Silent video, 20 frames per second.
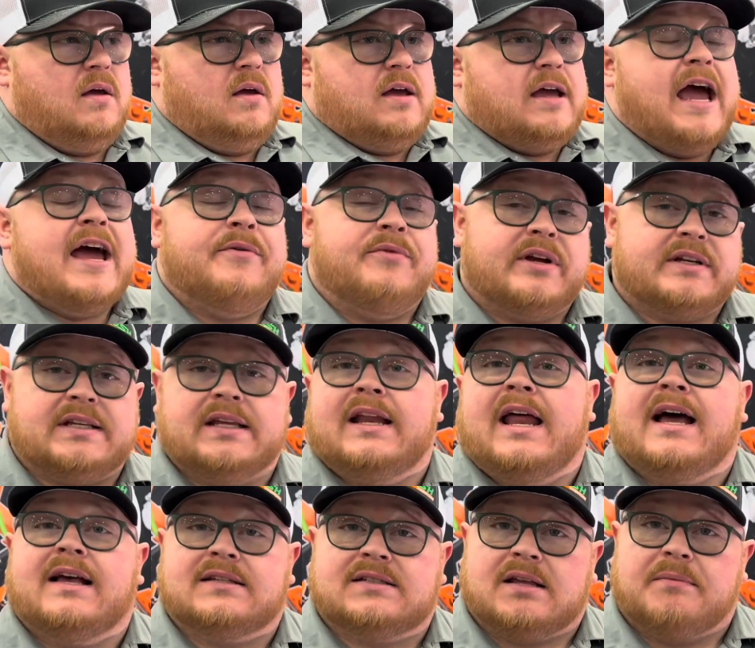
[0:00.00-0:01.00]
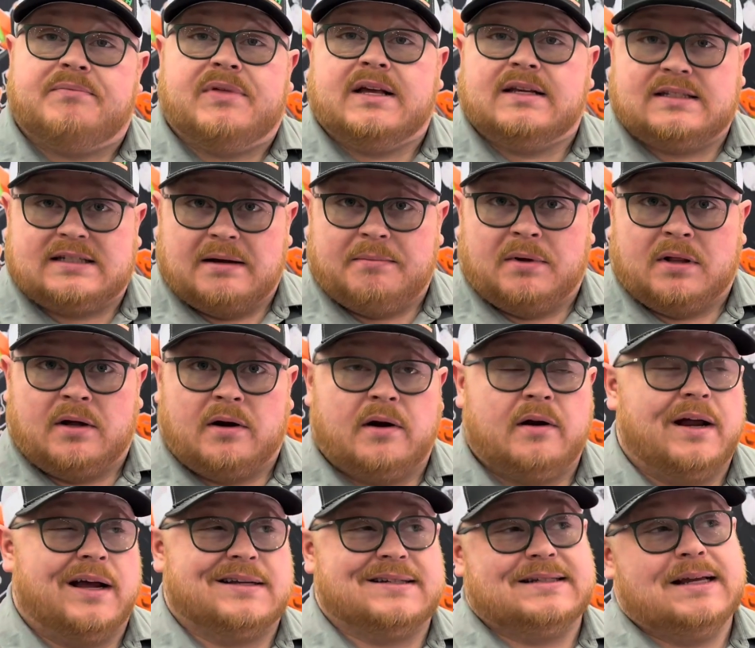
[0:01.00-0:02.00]
Hendrickson has something similar,
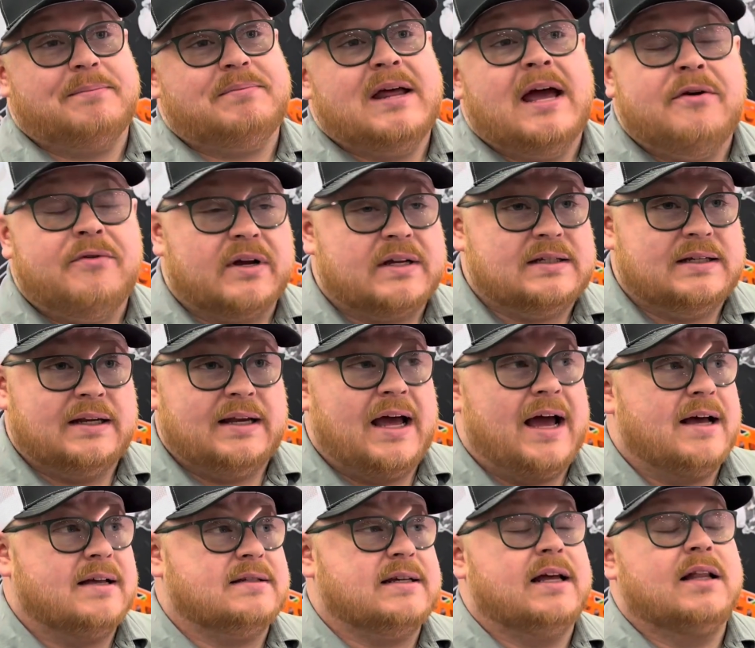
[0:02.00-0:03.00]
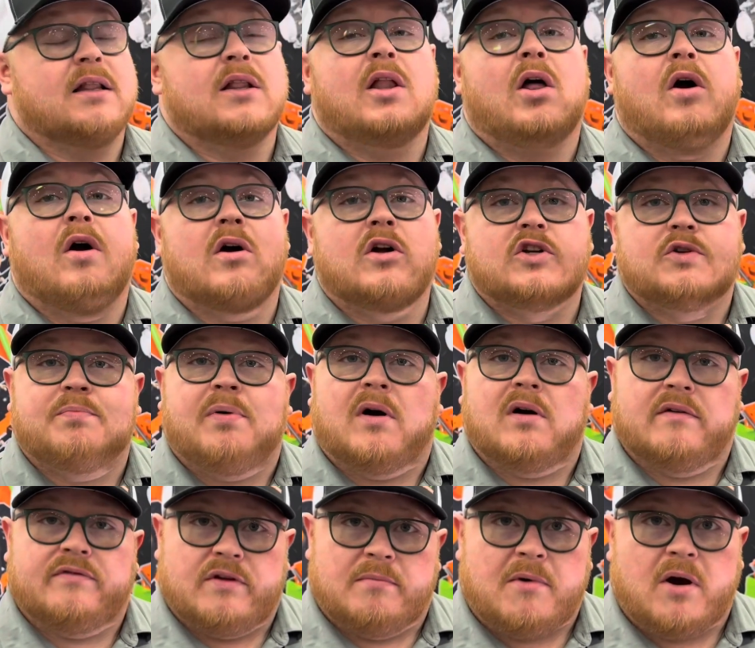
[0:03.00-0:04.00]
except Hendrickson has a large part
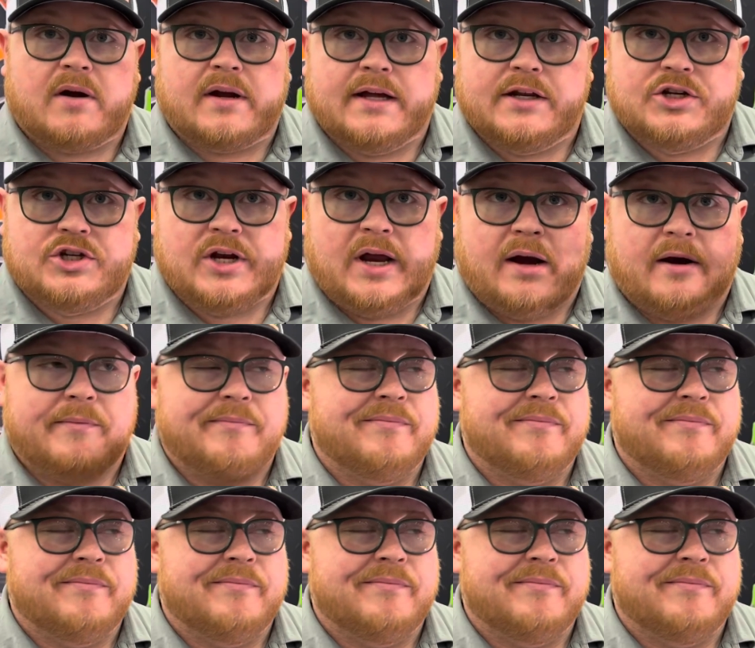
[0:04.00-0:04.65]
of the market share.